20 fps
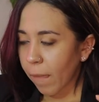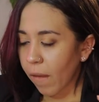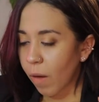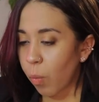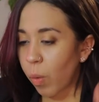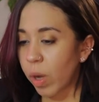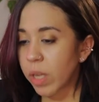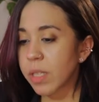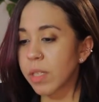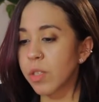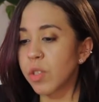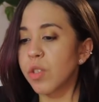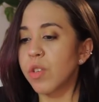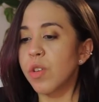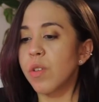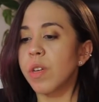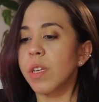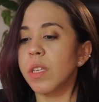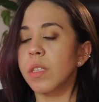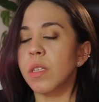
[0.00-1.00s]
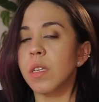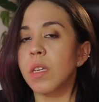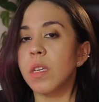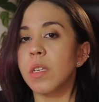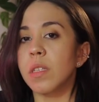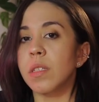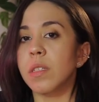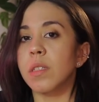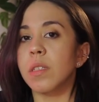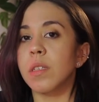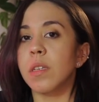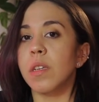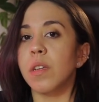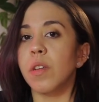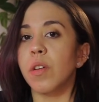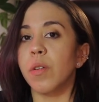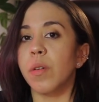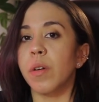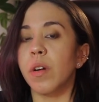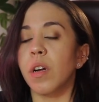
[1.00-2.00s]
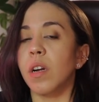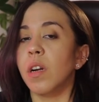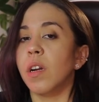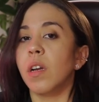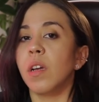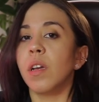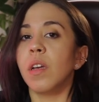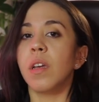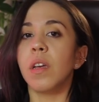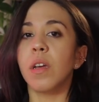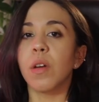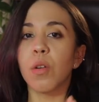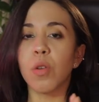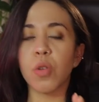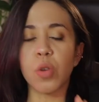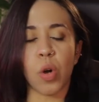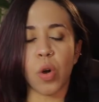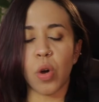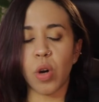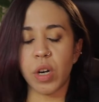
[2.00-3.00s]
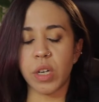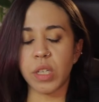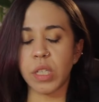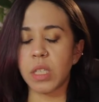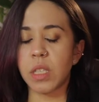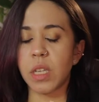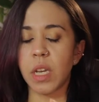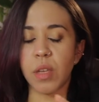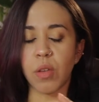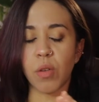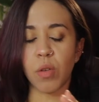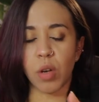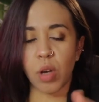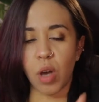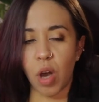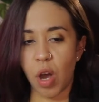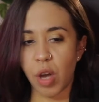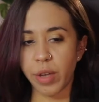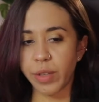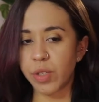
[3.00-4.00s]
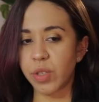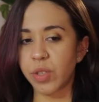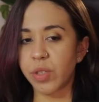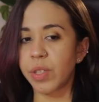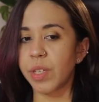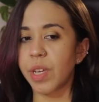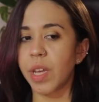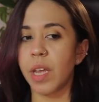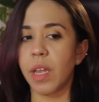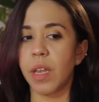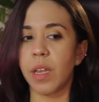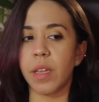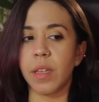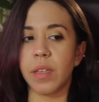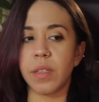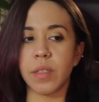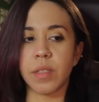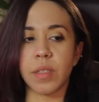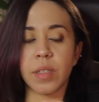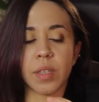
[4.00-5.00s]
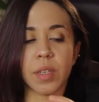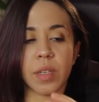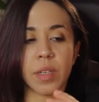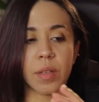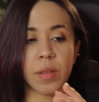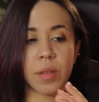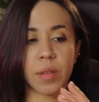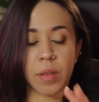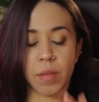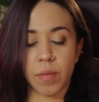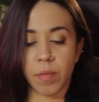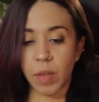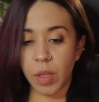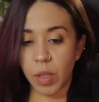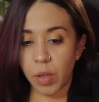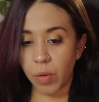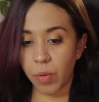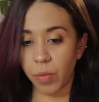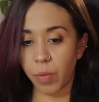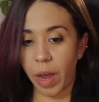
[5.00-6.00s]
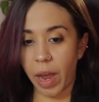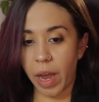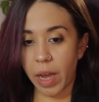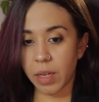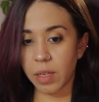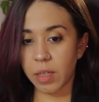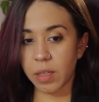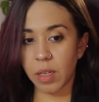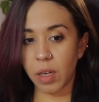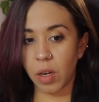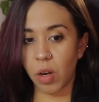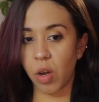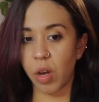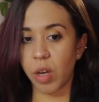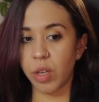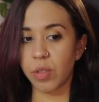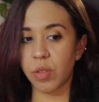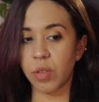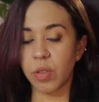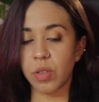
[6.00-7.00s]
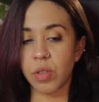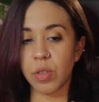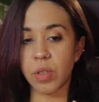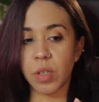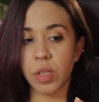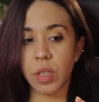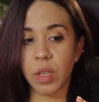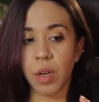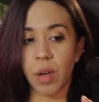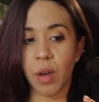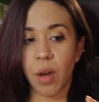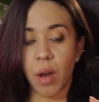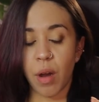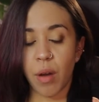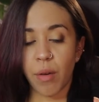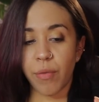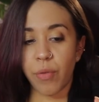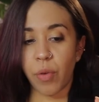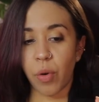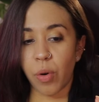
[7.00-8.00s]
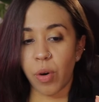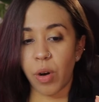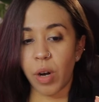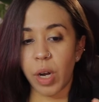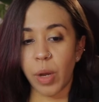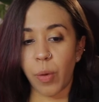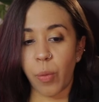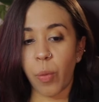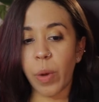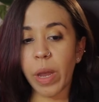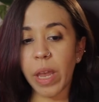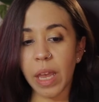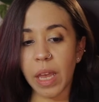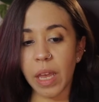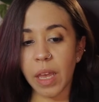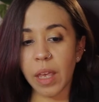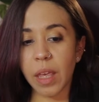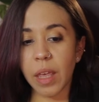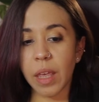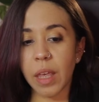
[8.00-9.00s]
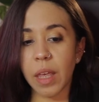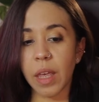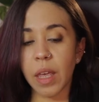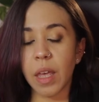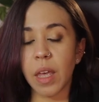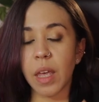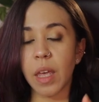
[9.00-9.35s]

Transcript: Once a student is in your course that you launched and you had the launch for a week